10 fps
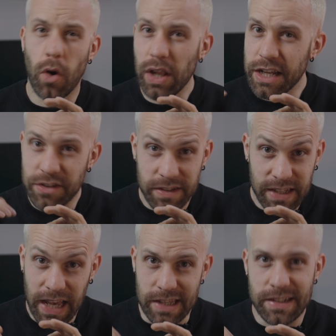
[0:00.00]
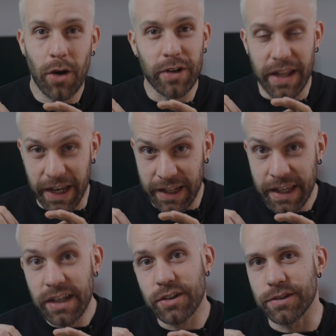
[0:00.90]
all I just said sounded like
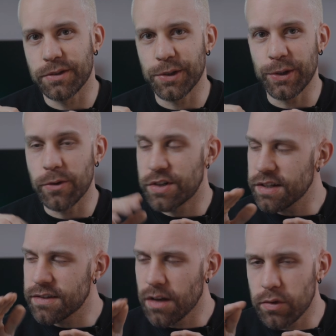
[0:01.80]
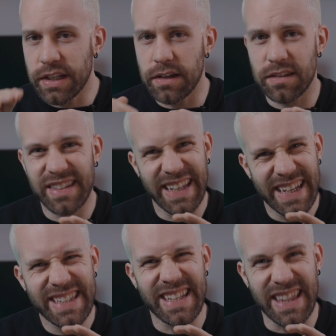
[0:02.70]
Klingon to you, just know this,
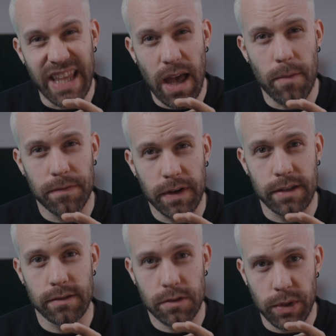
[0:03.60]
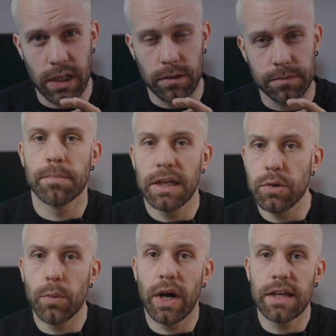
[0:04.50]
it's a damn fine screen.
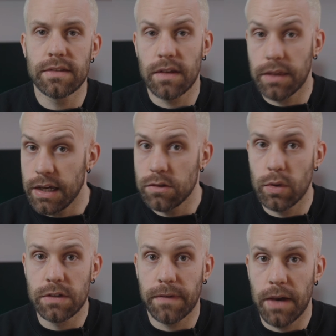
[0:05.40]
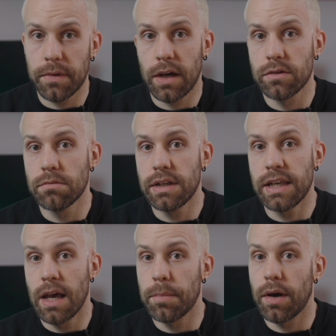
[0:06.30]
Battery-wise, thanks to its 5000
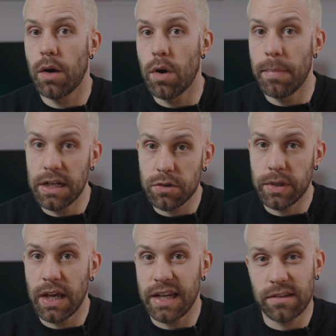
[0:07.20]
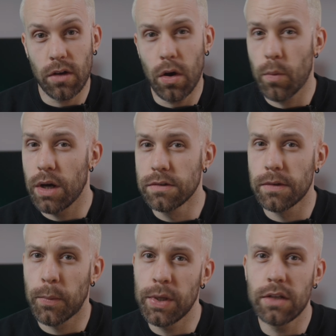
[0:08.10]
mAh battery, I saw around
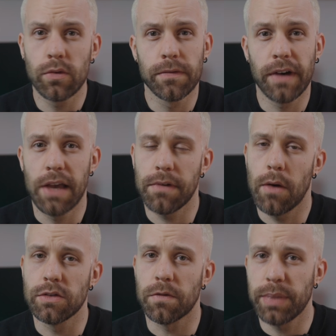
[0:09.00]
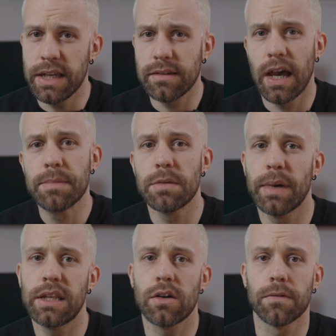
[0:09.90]
3 to 5 hours of playtime,
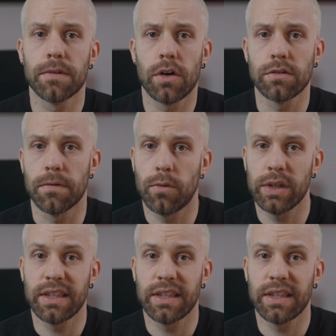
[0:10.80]
depending of course of what